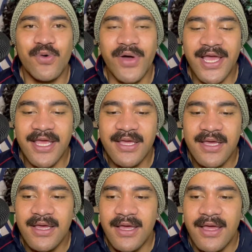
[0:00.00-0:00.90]
way,
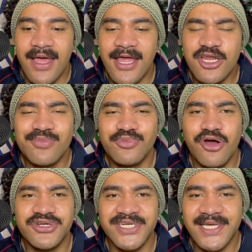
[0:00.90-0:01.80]
and new
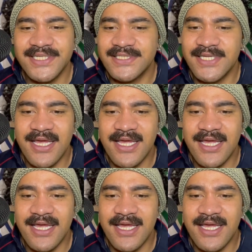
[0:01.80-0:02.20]
projects.